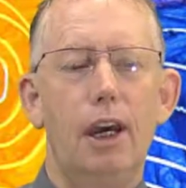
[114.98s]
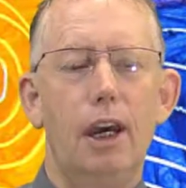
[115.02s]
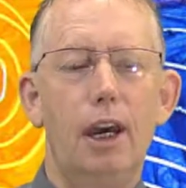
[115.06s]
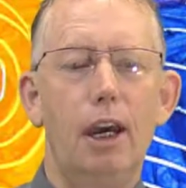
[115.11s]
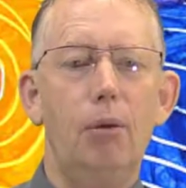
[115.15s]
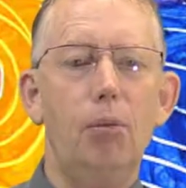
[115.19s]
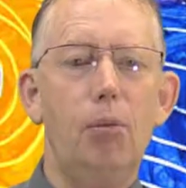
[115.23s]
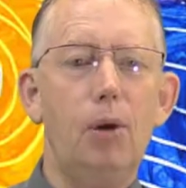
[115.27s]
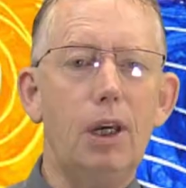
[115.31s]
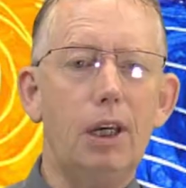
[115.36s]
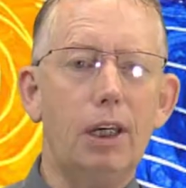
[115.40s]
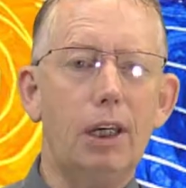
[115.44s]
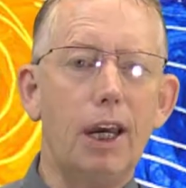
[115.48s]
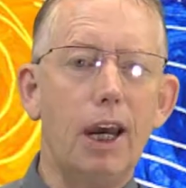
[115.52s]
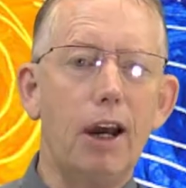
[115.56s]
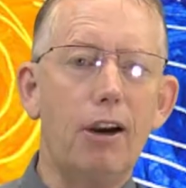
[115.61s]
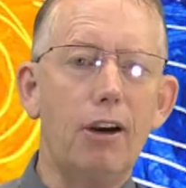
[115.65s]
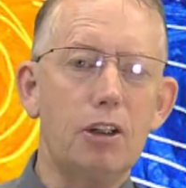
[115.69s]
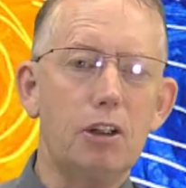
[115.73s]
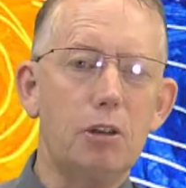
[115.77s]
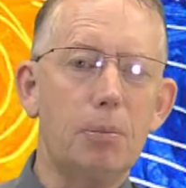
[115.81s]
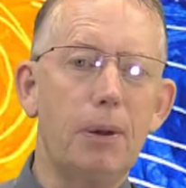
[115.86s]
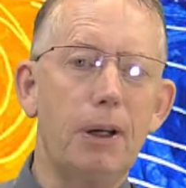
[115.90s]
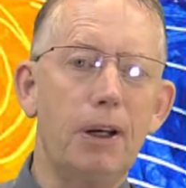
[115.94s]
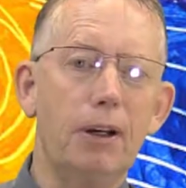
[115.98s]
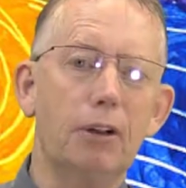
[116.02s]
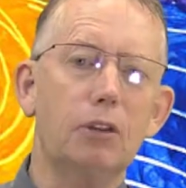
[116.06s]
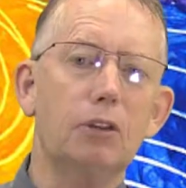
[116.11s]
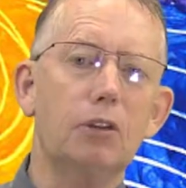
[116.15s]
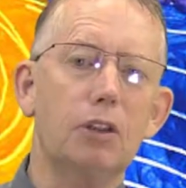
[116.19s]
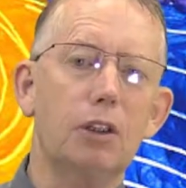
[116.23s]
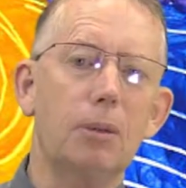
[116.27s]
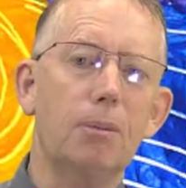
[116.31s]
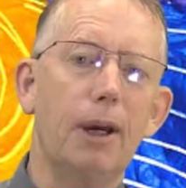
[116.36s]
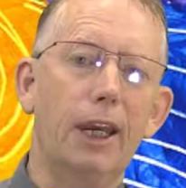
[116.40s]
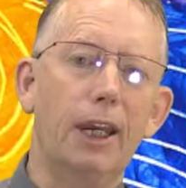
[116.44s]
and we encourage
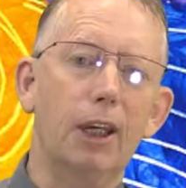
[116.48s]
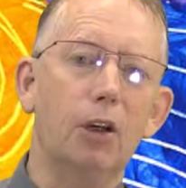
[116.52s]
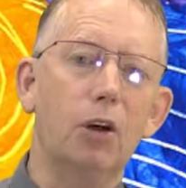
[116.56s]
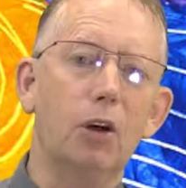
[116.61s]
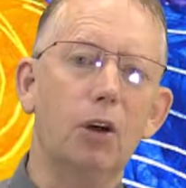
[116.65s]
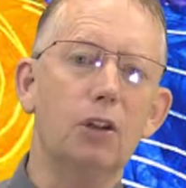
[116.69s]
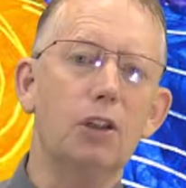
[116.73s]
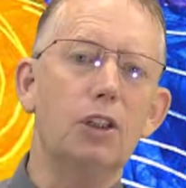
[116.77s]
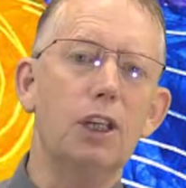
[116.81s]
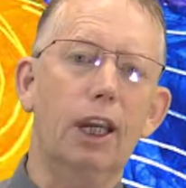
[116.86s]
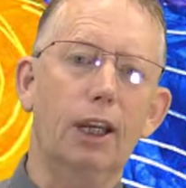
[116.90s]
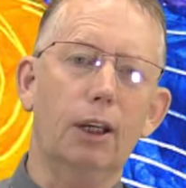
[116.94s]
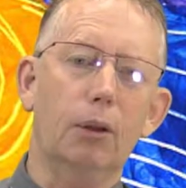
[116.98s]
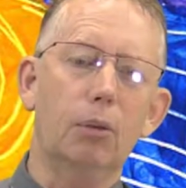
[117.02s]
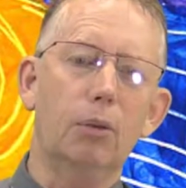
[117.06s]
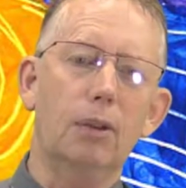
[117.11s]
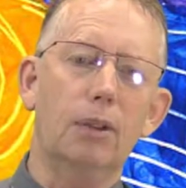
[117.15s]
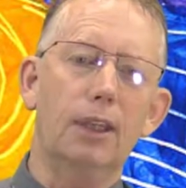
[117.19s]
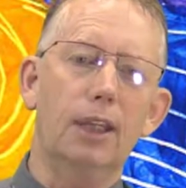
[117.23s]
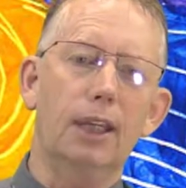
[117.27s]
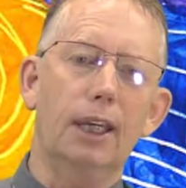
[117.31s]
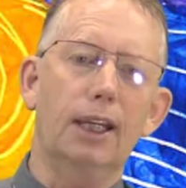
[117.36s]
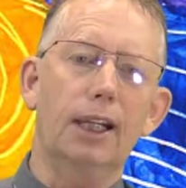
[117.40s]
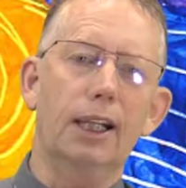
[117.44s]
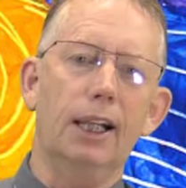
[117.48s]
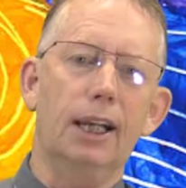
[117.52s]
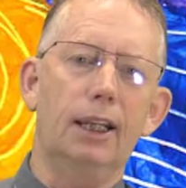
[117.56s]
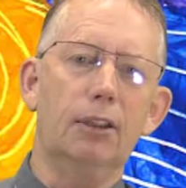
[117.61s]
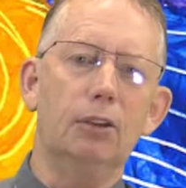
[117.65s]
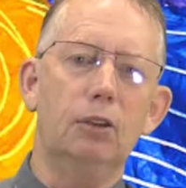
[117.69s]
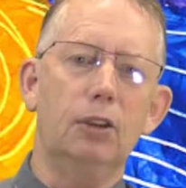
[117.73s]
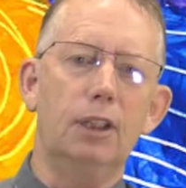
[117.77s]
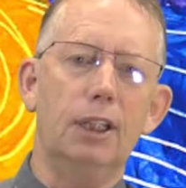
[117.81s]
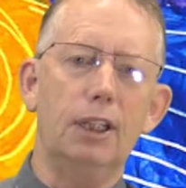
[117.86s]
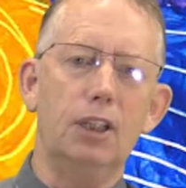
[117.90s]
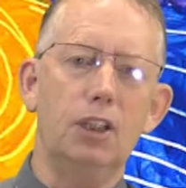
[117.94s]
parents to make contact with their
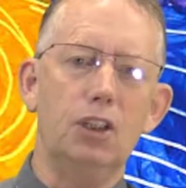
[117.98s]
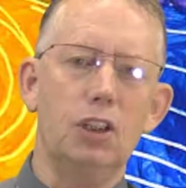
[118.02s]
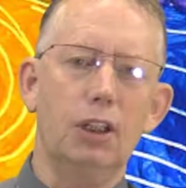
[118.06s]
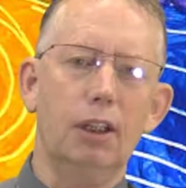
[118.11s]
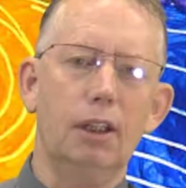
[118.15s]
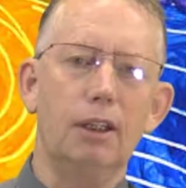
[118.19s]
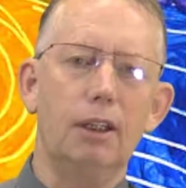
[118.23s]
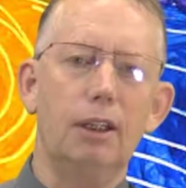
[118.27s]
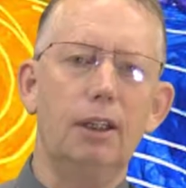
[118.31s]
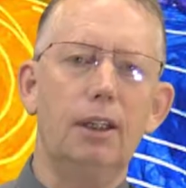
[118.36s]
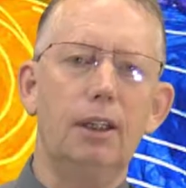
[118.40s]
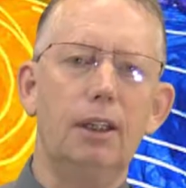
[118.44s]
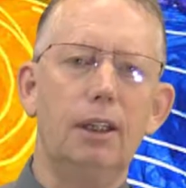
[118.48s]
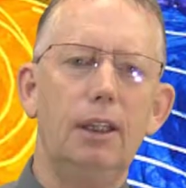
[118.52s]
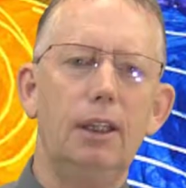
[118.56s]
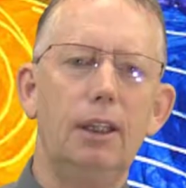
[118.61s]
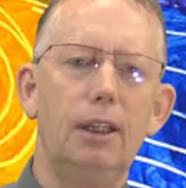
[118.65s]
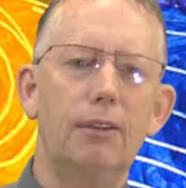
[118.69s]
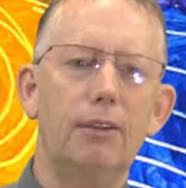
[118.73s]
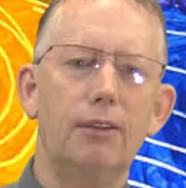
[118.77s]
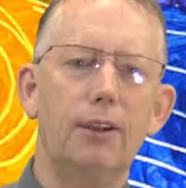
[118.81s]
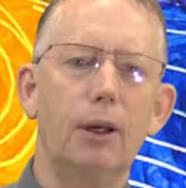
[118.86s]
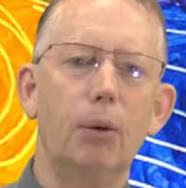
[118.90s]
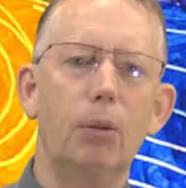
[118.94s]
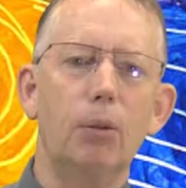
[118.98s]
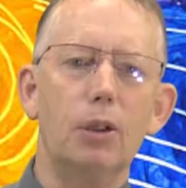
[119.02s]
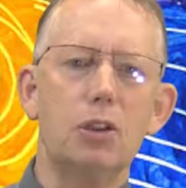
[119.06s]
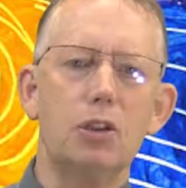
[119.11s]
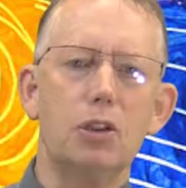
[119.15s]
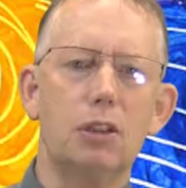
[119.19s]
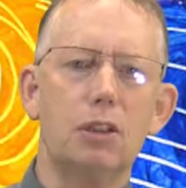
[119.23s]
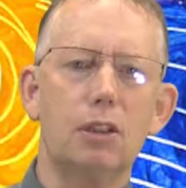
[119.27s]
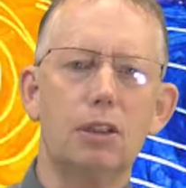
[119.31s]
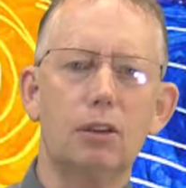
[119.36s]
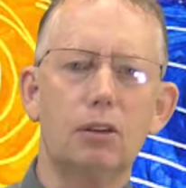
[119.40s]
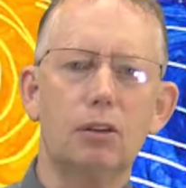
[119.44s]
class teacher if they wish
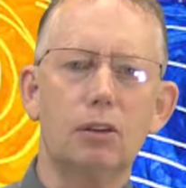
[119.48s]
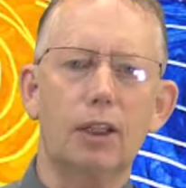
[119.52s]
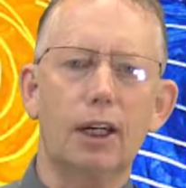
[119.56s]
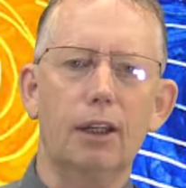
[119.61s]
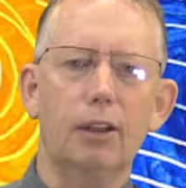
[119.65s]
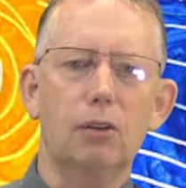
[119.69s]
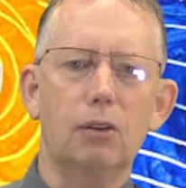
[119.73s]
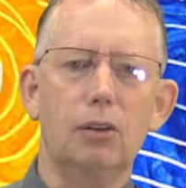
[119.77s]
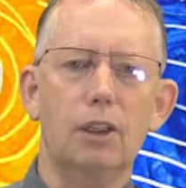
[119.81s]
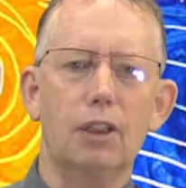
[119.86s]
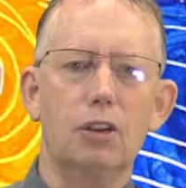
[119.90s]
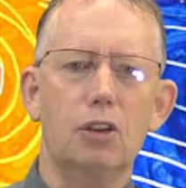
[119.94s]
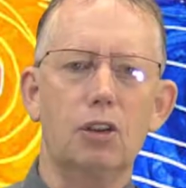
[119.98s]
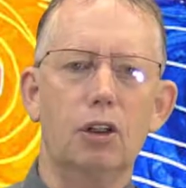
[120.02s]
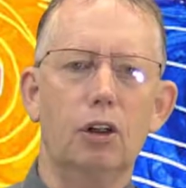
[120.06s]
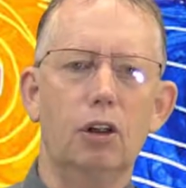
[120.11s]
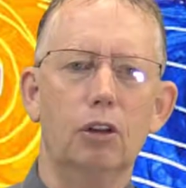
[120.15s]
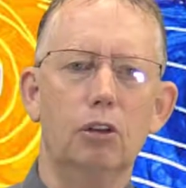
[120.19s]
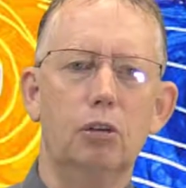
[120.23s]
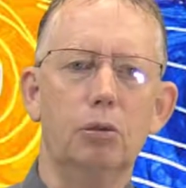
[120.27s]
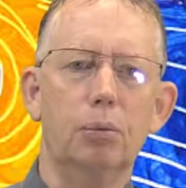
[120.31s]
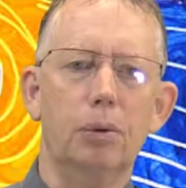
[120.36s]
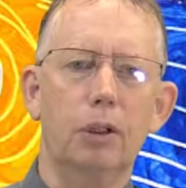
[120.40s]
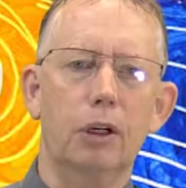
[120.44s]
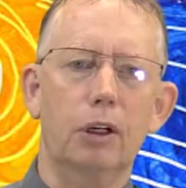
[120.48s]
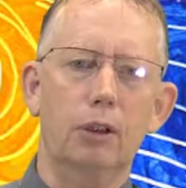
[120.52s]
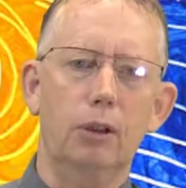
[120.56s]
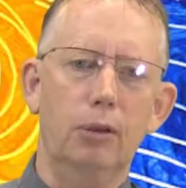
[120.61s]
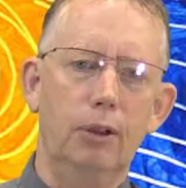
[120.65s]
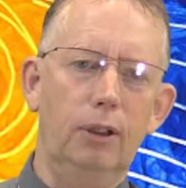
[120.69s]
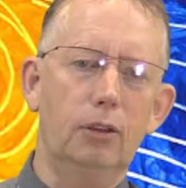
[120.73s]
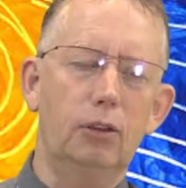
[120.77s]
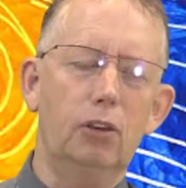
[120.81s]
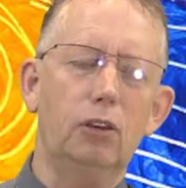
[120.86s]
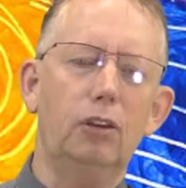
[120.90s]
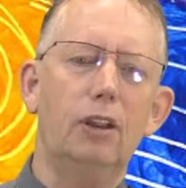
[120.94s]
to discuss their child's
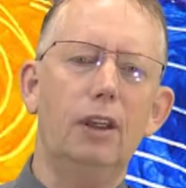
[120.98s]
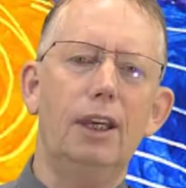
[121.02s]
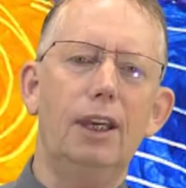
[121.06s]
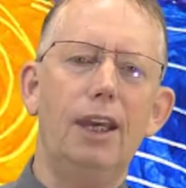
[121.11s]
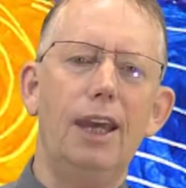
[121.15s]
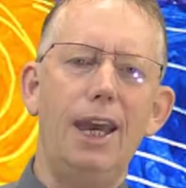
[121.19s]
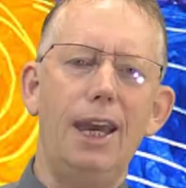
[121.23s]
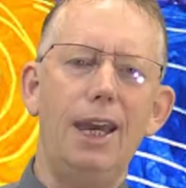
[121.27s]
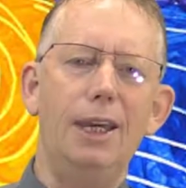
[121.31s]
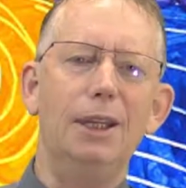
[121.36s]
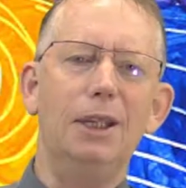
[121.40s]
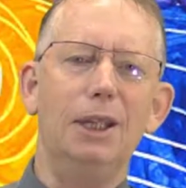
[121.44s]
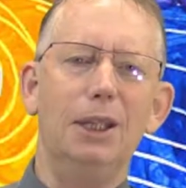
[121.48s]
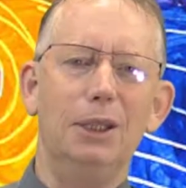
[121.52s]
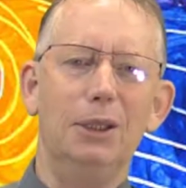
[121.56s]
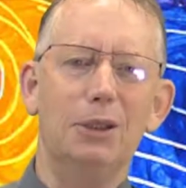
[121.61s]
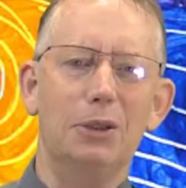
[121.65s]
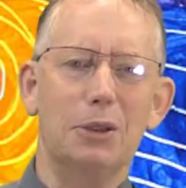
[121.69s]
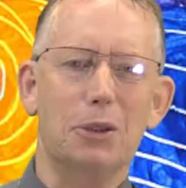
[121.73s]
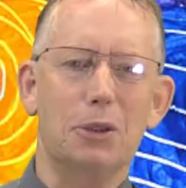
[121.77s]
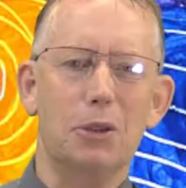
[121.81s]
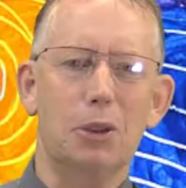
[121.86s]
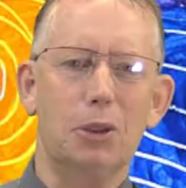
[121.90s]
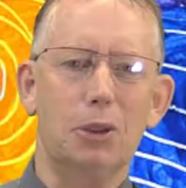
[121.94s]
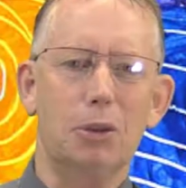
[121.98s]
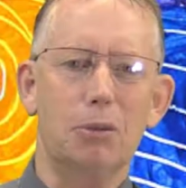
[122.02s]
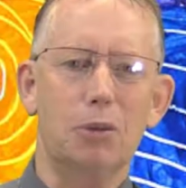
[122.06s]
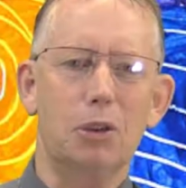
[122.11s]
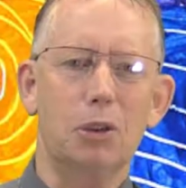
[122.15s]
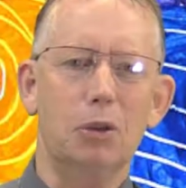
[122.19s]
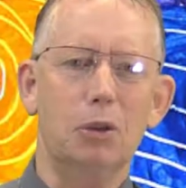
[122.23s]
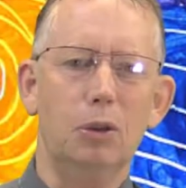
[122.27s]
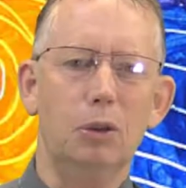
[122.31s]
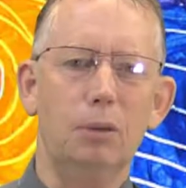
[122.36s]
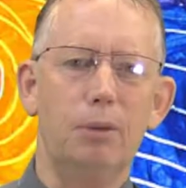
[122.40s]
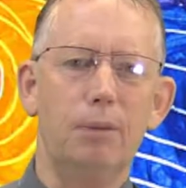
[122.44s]
progress heading into term
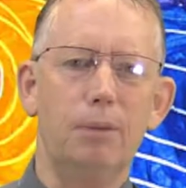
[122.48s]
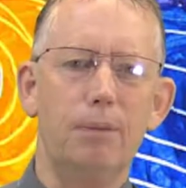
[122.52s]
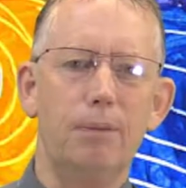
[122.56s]
2.